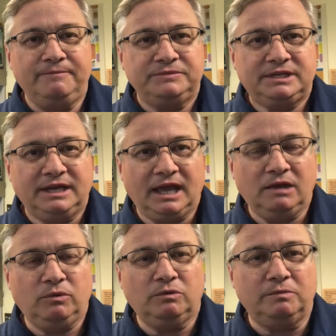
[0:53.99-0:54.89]

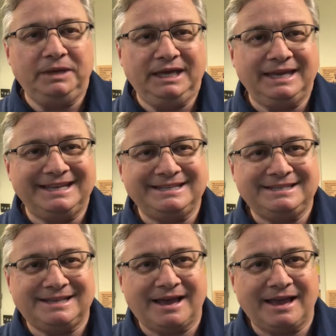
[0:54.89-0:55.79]
today we will be
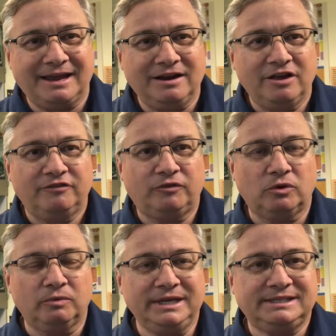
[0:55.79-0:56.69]
inside
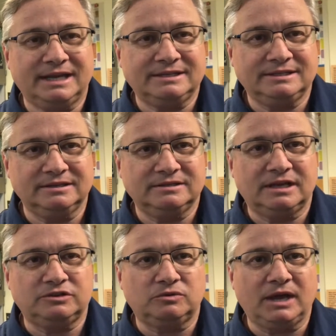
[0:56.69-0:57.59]
for recesses.
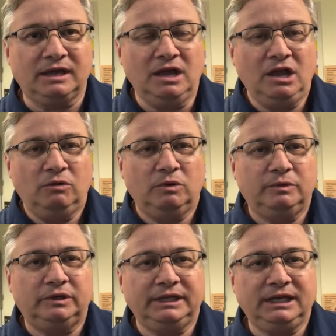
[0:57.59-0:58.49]
That's right. We
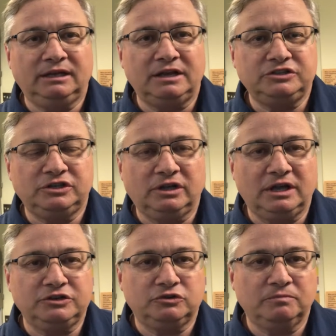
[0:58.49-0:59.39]
will eat lunch in the
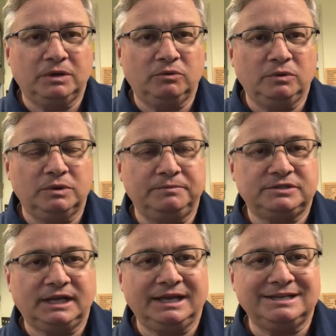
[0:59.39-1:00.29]
lunchroom, but we will
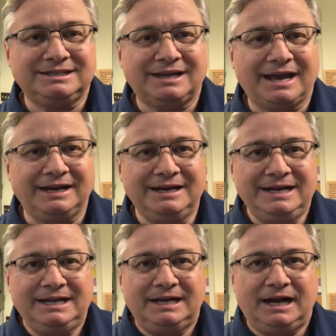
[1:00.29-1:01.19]
stay inside.
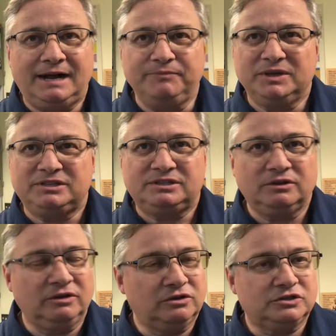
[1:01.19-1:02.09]
It's
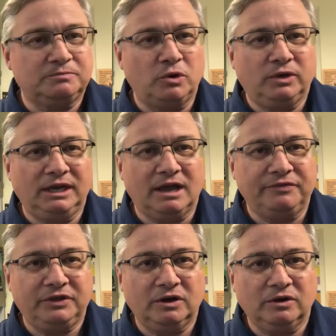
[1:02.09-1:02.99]
still a little smoky
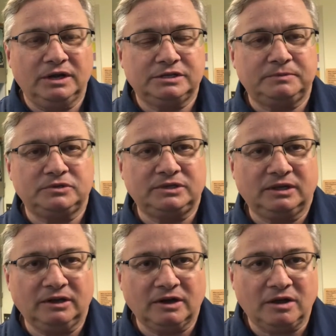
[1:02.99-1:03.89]
out there. It's supposed to
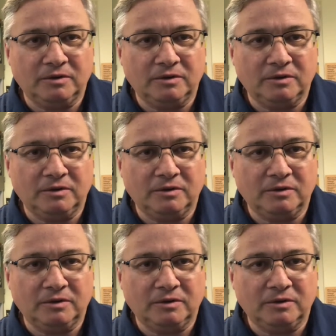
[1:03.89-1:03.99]
clear out